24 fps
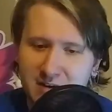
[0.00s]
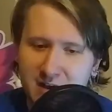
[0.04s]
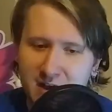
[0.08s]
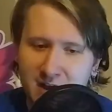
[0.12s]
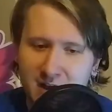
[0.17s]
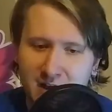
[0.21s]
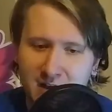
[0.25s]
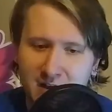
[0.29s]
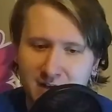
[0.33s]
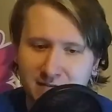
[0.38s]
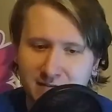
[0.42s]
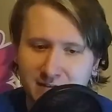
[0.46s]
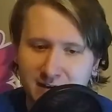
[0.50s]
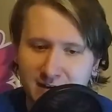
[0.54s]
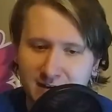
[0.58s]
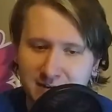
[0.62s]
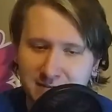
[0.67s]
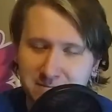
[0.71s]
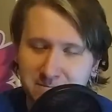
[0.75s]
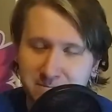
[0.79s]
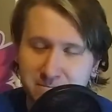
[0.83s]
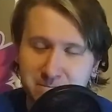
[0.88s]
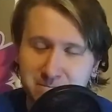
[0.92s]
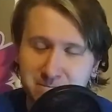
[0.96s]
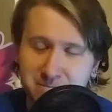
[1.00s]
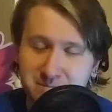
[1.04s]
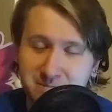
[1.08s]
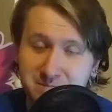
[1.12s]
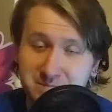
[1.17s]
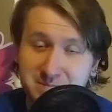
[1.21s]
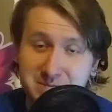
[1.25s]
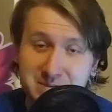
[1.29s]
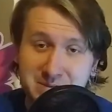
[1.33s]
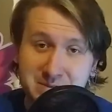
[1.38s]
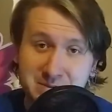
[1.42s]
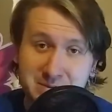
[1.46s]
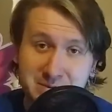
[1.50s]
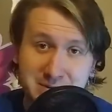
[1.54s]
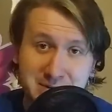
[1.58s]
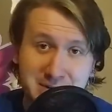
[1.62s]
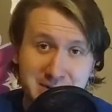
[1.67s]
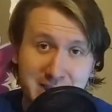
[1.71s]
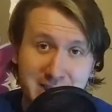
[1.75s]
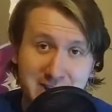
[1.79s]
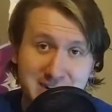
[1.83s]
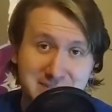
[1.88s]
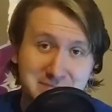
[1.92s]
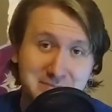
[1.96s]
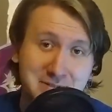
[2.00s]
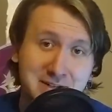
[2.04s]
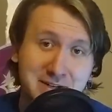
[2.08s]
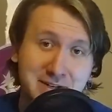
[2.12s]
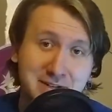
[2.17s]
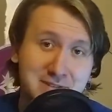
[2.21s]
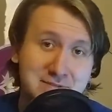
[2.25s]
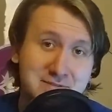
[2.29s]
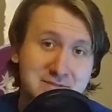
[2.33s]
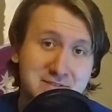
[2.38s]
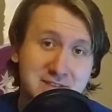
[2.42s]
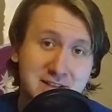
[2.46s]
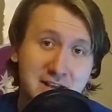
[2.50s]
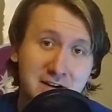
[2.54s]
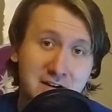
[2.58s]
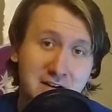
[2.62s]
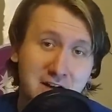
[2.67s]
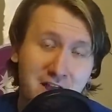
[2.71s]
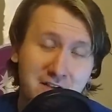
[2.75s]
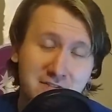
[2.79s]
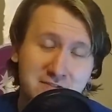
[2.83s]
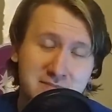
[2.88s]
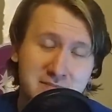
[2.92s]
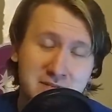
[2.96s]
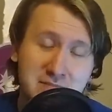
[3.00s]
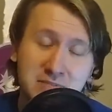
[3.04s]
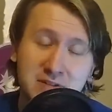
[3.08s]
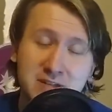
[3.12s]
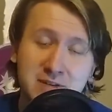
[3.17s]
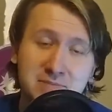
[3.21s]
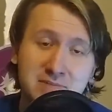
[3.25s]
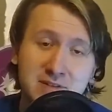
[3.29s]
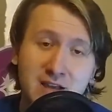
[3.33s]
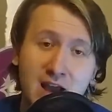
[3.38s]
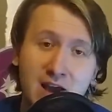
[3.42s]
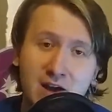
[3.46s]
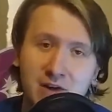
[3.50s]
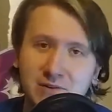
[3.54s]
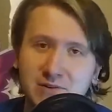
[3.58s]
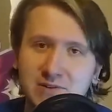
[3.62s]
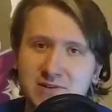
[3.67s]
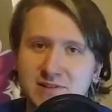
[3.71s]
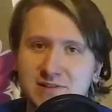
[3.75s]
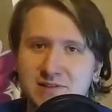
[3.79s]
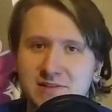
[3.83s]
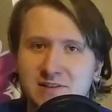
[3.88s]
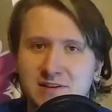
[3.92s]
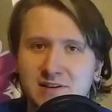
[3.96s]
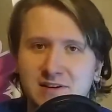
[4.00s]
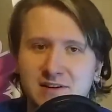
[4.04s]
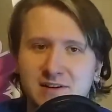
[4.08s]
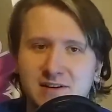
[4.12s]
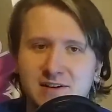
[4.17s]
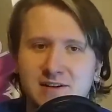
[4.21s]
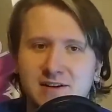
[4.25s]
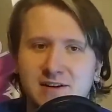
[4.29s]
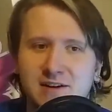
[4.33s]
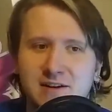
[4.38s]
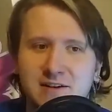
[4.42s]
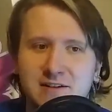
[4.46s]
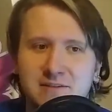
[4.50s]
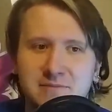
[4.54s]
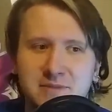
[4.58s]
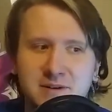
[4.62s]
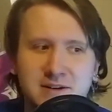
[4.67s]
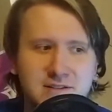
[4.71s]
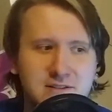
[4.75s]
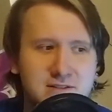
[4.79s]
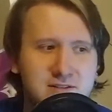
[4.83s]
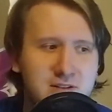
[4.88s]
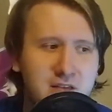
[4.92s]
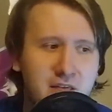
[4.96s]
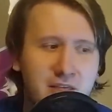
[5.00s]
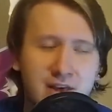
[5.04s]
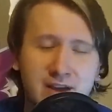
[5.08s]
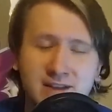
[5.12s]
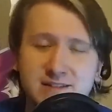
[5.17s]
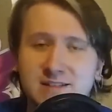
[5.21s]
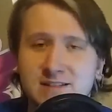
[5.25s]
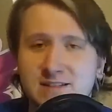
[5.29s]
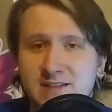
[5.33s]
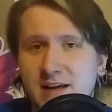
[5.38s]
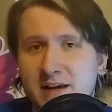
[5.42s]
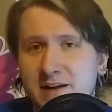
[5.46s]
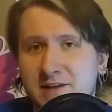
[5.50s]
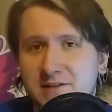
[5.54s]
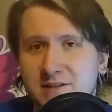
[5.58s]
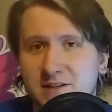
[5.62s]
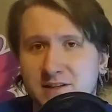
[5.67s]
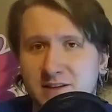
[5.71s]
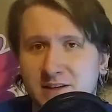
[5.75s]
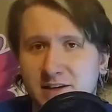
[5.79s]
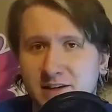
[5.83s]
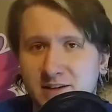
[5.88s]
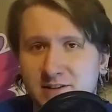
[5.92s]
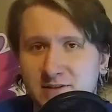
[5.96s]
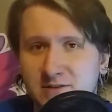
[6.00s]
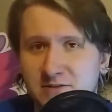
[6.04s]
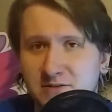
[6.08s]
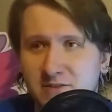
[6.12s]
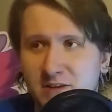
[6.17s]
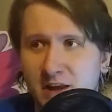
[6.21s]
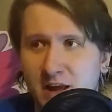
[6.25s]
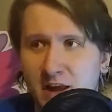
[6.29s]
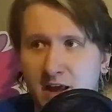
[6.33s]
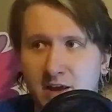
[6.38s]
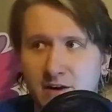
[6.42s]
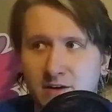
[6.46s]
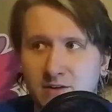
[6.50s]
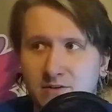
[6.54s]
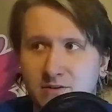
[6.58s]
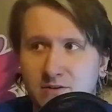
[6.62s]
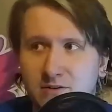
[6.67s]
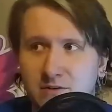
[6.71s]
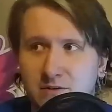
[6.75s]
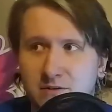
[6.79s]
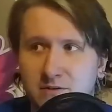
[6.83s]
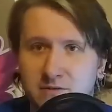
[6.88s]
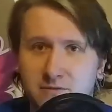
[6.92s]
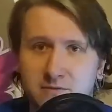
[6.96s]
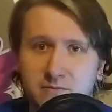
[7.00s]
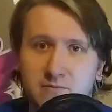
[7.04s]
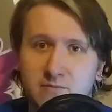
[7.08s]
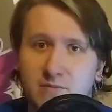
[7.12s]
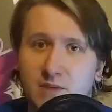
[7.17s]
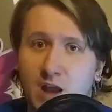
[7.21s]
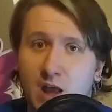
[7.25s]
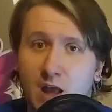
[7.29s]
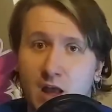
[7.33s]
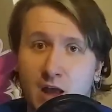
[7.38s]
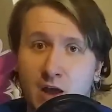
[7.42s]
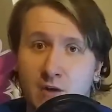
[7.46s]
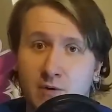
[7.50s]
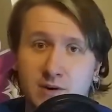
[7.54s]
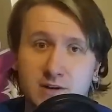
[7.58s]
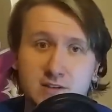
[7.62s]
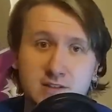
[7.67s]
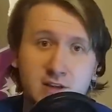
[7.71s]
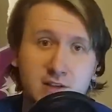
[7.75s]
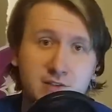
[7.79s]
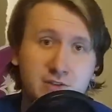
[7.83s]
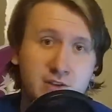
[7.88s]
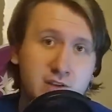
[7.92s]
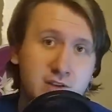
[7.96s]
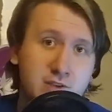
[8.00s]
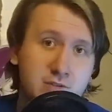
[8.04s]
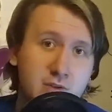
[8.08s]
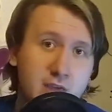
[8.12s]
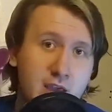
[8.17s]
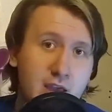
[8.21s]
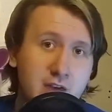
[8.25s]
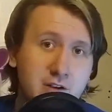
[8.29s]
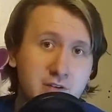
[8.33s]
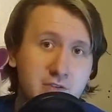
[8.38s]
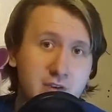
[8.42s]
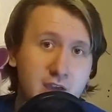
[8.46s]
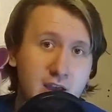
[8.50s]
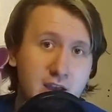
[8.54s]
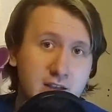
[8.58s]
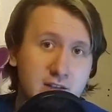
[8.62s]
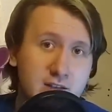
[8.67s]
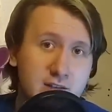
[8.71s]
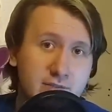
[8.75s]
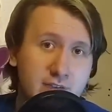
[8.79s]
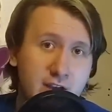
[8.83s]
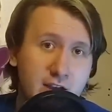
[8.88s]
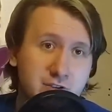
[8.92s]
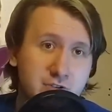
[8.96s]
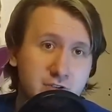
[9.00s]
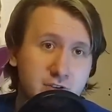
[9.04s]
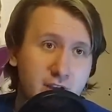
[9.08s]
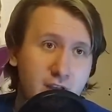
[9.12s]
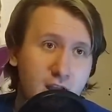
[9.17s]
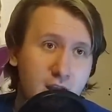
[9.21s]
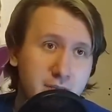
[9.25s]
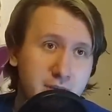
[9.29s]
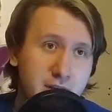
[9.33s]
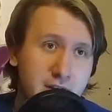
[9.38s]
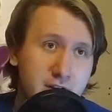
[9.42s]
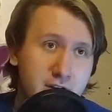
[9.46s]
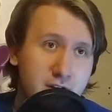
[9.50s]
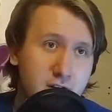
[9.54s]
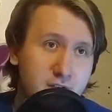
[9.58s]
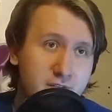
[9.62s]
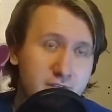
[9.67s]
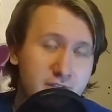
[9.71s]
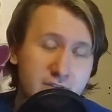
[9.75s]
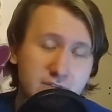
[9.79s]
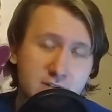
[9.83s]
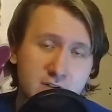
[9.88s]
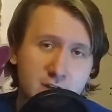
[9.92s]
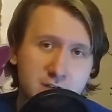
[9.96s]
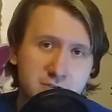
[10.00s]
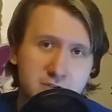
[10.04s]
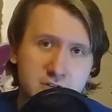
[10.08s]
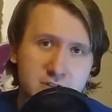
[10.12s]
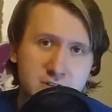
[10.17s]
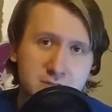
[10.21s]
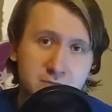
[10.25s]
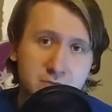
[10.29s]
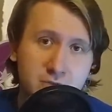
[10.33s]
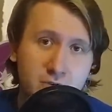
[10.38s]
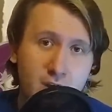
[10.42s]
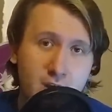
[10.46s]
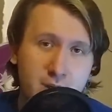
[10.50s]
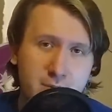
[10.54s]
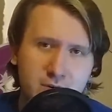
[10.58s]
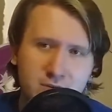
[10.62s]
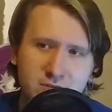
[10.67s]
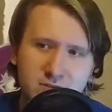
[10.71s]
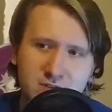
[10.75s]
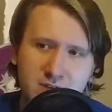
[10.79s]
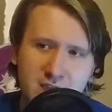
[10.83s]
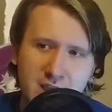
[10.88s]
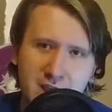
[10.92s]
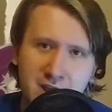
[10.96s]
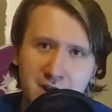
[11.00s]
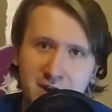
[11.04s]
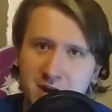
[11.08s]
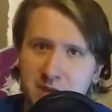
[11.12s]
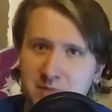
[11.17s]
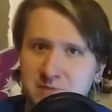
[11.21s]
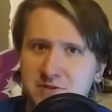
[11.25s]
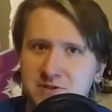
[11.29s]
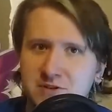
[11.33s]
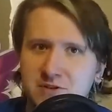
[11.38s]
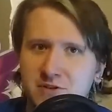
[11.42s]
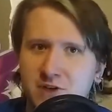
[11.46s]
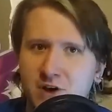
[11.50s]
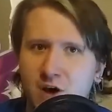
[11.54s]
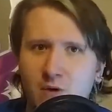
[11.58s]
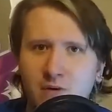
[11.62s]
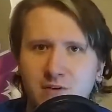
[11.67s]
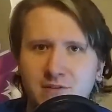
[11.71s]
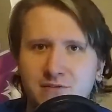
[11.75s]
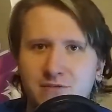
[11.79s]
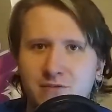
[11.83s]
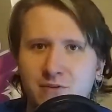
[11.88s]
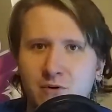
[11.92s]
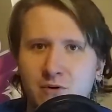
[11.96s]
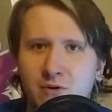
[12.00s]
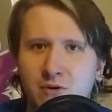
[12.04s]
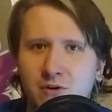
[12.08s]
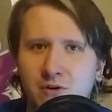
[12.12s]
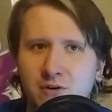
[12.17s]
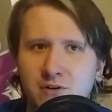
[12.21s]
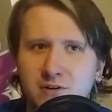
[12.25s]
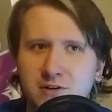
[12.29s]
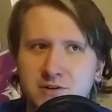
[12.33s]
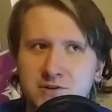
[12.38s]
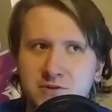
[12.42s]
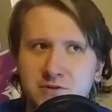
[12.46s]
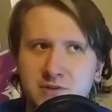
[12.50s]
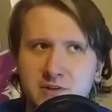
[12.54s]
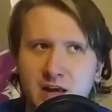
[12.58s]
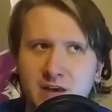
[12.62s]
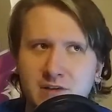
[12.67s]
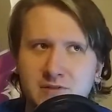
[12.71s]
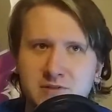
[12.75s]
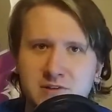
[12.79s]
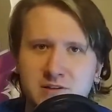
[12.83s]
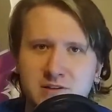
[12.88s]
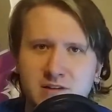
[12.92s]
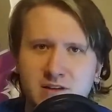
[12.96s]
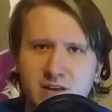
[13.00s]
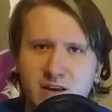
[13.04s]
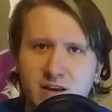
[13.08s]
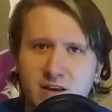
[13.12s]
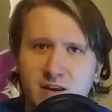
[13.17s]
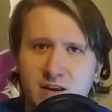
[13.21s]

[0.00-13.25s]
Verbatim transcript: of um, certain expletives that are going to have to be bleeped out. But that's the status of things, and I want to say thank you again. You guys have actually gotten me near 1,500 subscribers, and I'm still going for the 2,000.